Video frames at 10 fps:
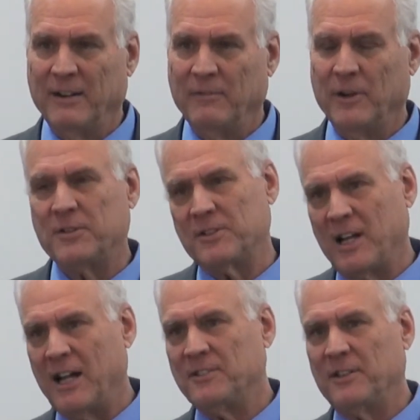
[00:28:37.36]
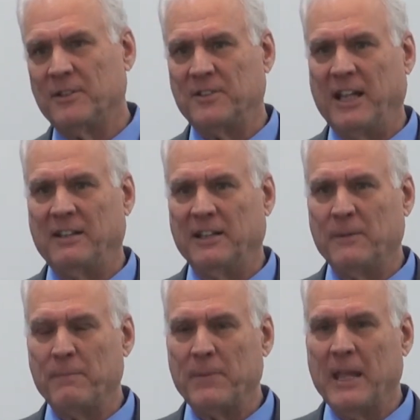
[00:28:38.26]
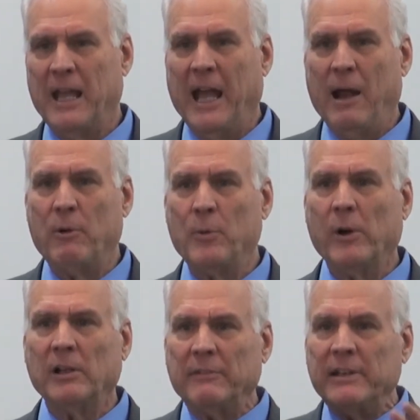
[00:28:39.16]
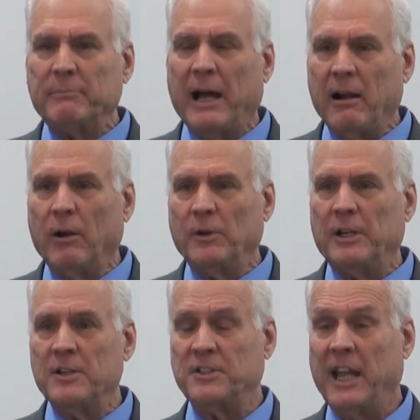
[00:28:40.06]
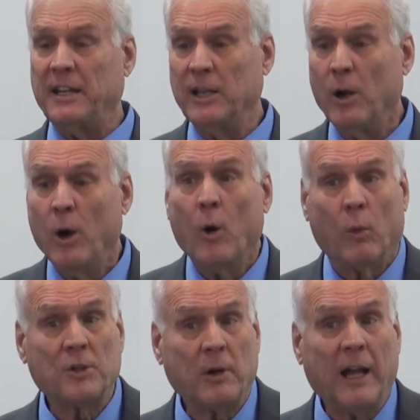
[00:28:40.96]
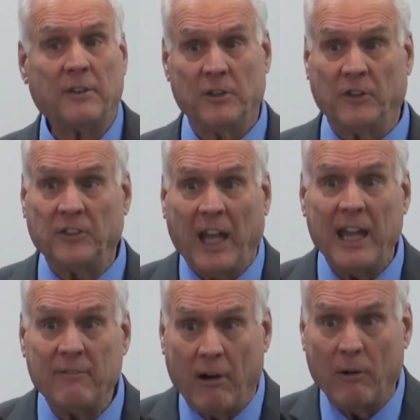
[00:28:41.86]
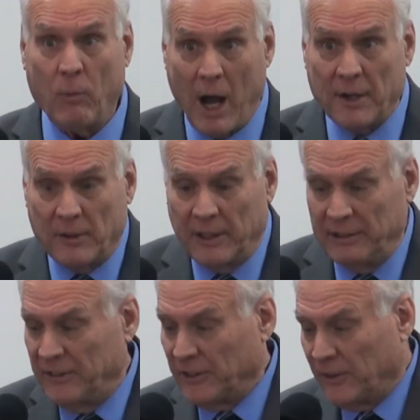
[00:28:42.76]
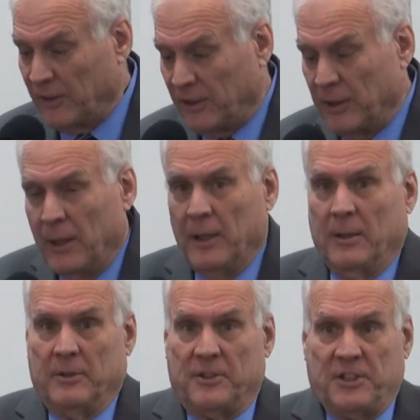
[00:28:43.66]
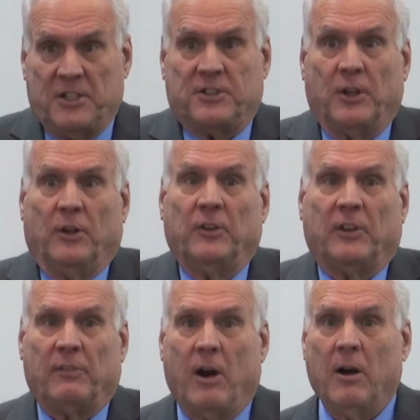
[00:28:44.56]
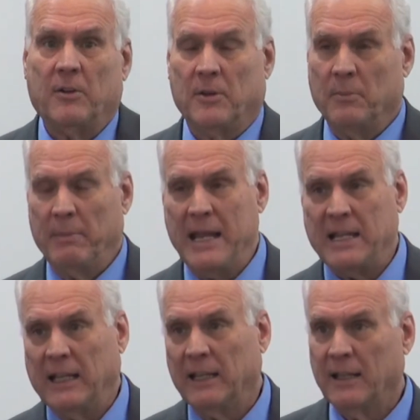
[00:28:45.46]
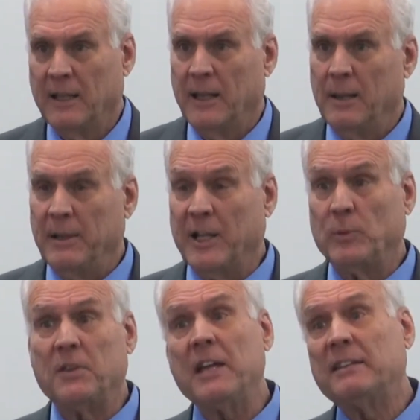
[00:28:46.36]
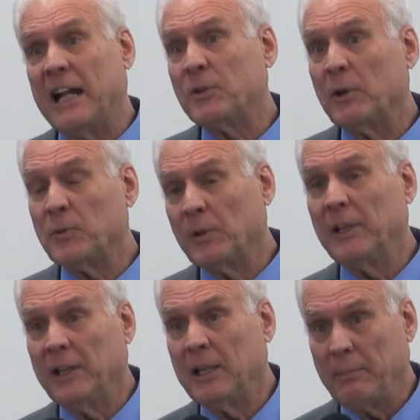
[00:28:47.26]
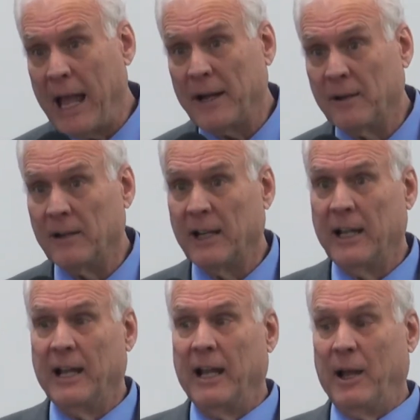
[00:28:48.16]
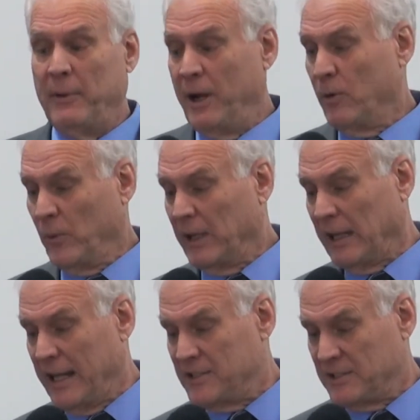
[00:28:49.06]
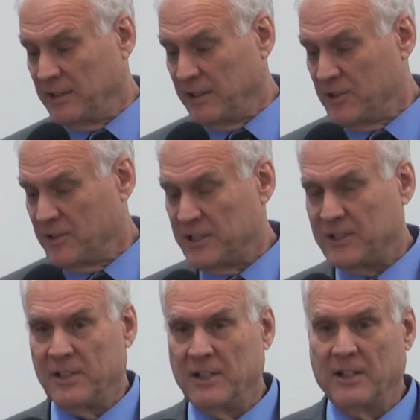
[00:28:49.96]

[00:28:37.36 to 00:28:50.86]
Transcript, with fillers: versus God's understanding. And when we're living by our own understanding, we're trying to save our water in these little cisterns of our making because we think that's what's really going to matter. And we don't realize that there's this